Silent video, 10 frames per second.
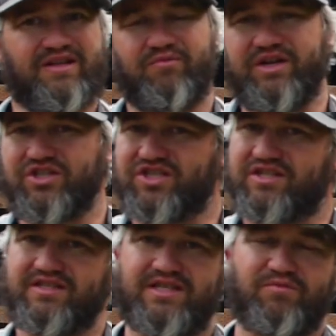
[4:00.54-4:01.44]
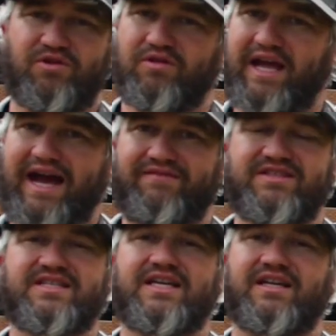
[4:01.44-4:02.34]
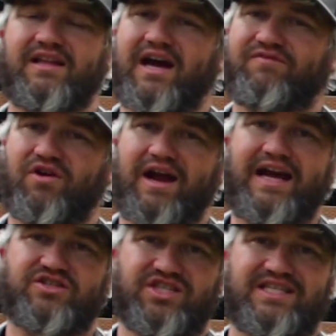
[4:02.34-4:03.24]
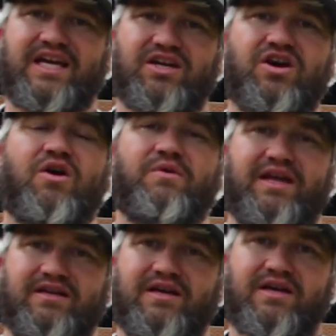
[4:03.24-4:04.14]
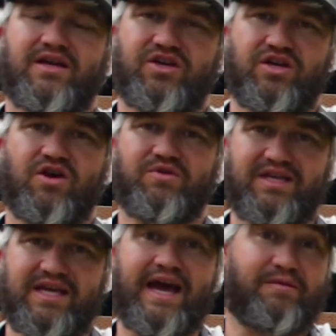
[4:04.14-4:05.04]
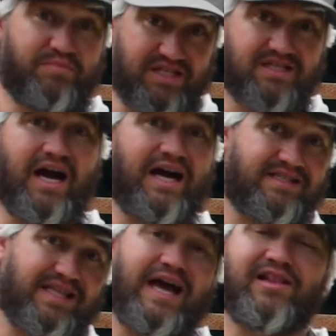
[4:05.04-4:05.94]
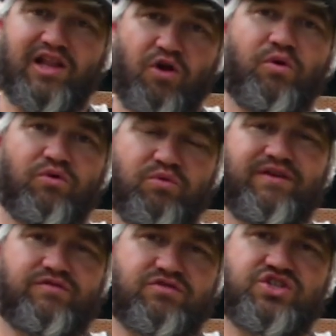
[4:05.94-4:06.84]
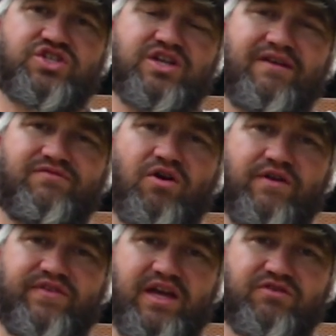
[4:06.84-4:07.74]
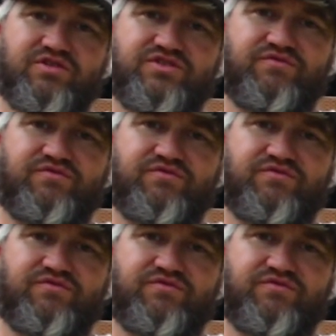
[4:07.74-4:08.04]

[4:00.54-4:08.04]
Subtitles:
We just similarly haven't seen a lot of our hatches get going, yet besides that lower river stuff on the Henry's